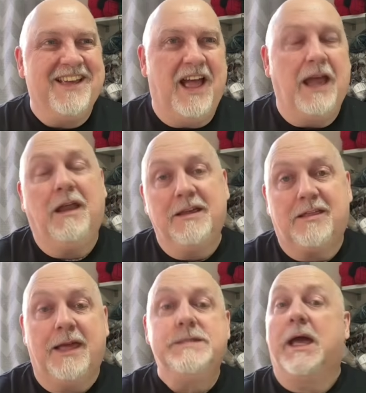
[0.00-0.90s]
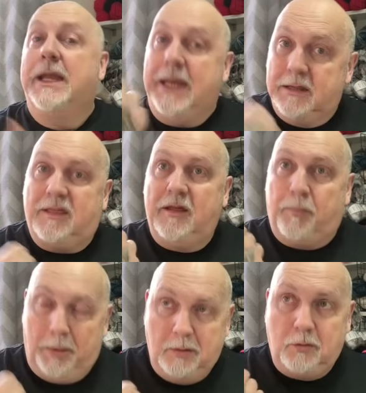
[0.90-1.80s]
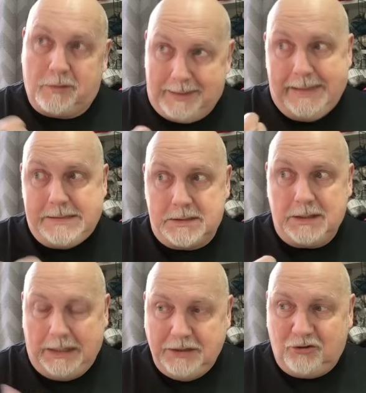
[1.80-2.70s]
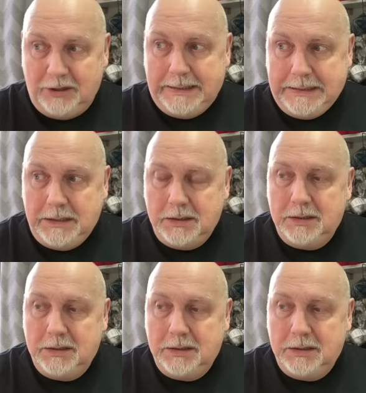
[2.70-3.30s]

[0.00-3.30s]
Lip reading: And I said, and as this bloke said, actually,